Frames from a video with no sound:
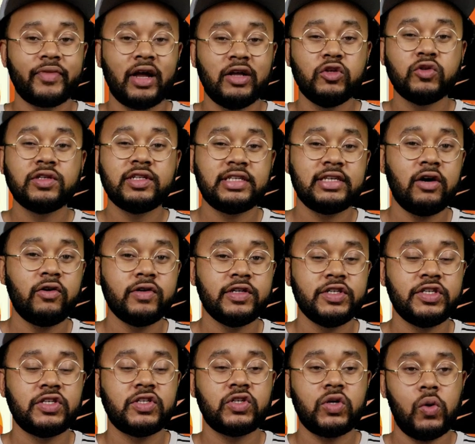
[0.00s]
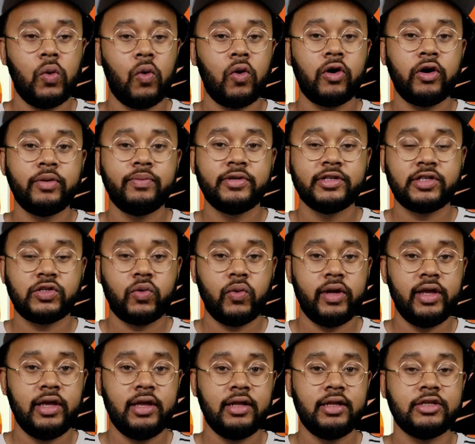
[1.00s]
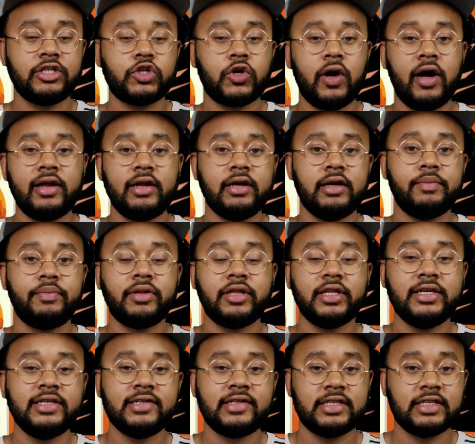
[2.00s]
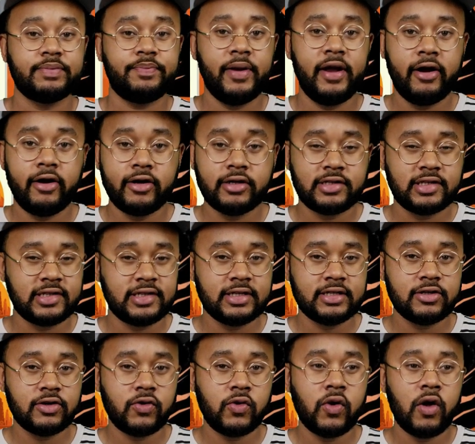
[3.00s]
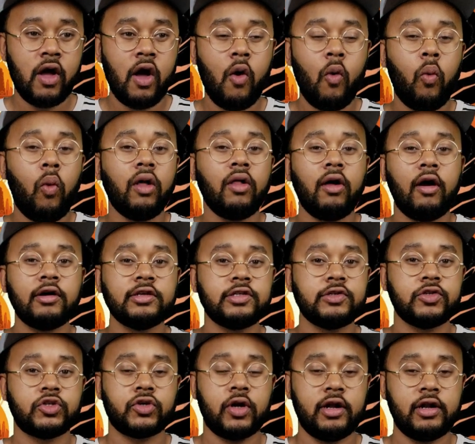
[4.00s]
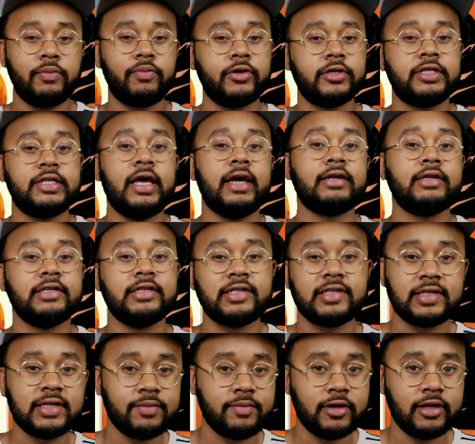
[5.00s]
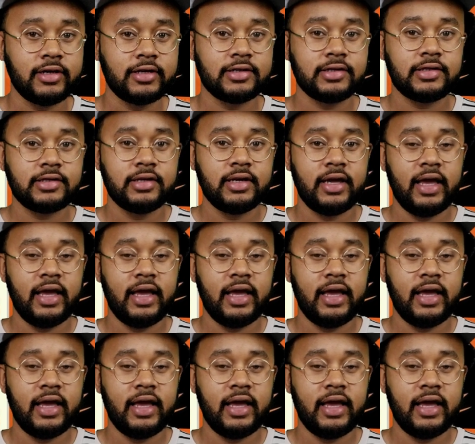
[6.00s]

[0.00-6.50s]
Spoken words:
You can tell he's torn between trying to please his parents still while also trying to protect his siblings